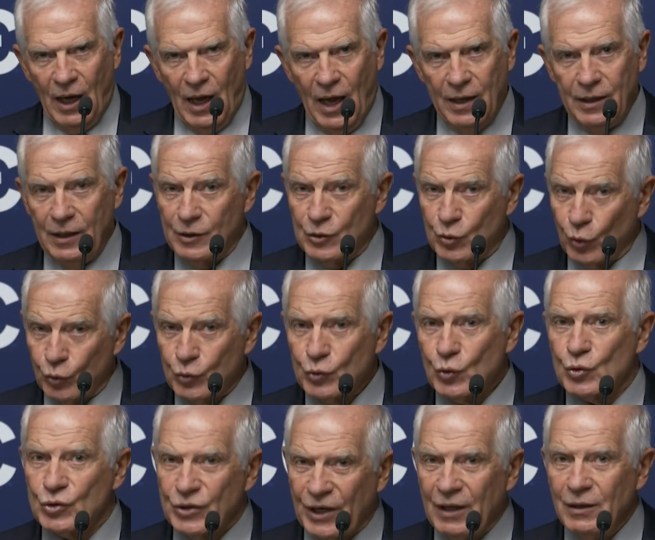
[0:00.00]
And it's
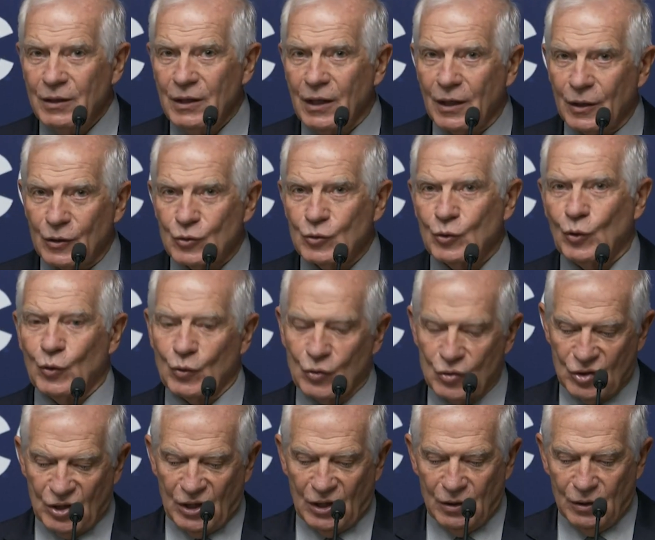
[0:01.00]
also sending a strong
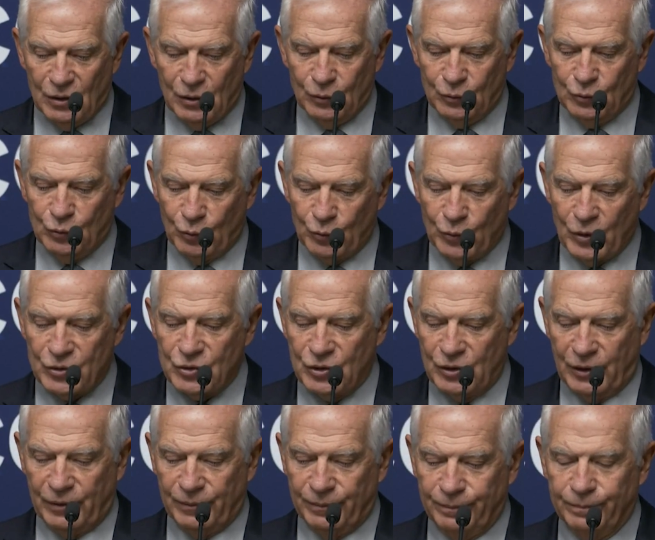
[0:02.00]
signal to
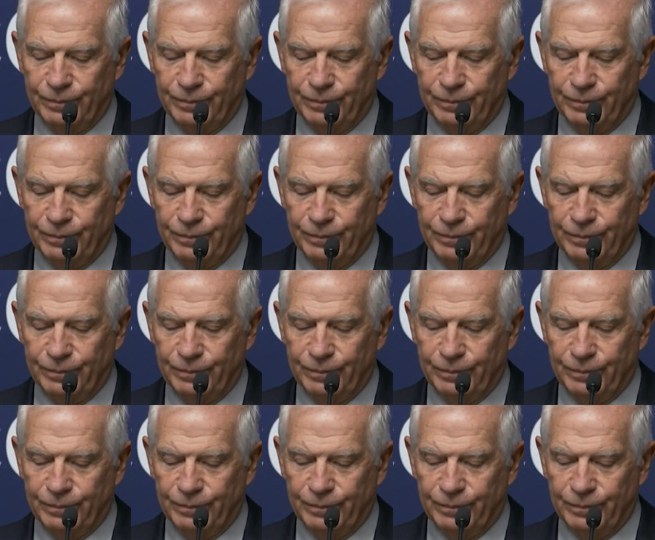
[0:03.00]
Russia.